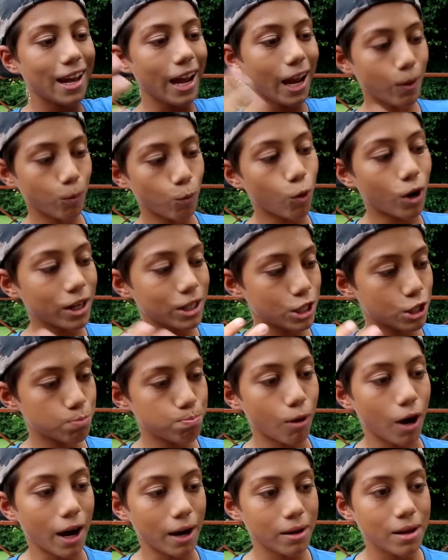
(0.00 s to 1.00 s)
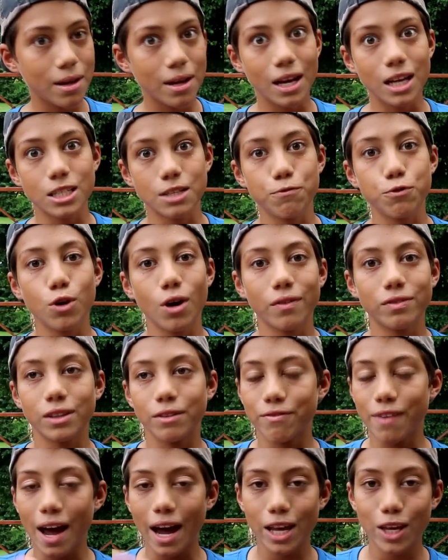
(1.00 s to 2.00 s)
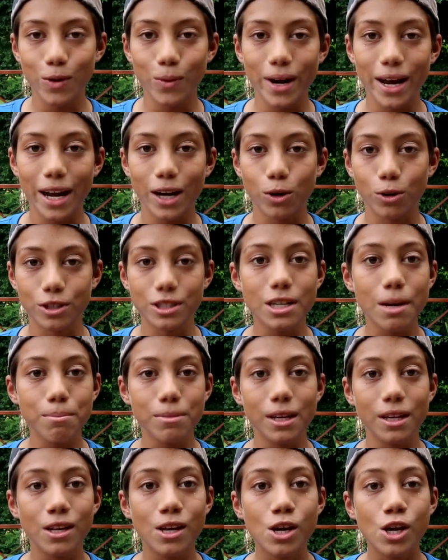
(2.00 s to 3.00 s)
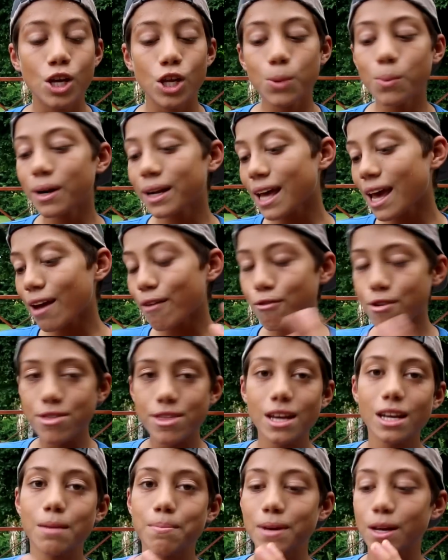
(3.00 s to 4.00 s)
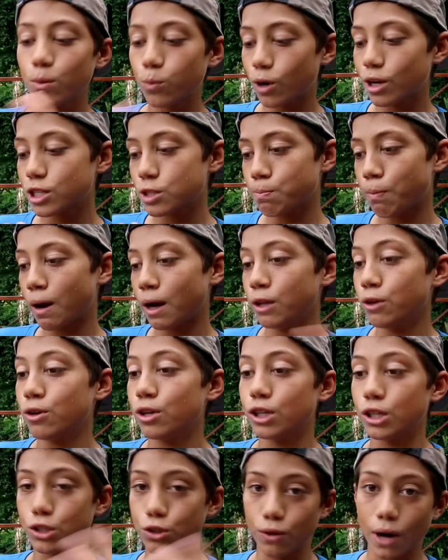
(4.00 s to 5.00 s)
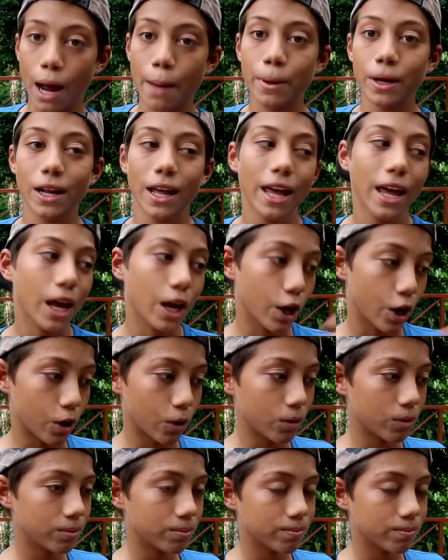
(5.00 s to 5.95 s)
in one spot, because if you have to evacuate or something, you want everything to be in one spot and you can just grab it and go.